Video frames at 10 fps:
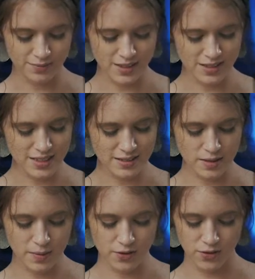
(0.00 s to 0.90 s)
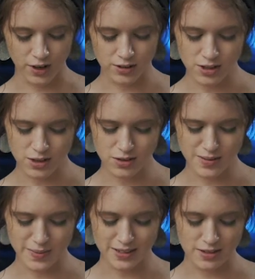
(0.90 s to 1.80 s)
doesn't it seem unfair to you
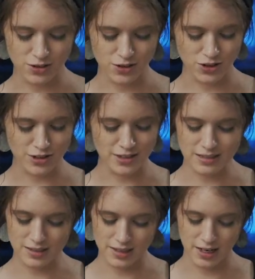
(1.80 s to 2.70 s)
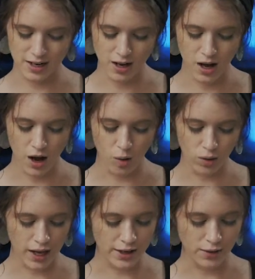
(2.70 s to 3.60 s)
that my sister just sits here
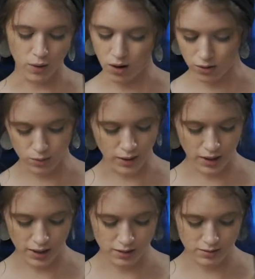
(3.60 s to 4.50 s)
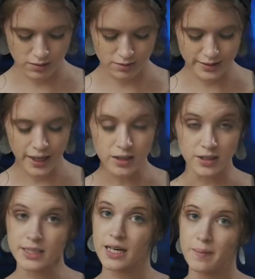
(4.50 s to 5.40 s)
while I do all the work? Tell
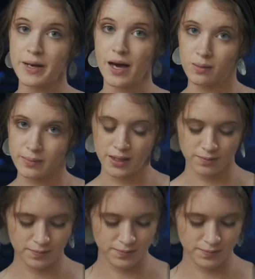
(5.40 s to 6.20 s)
her to come and help me."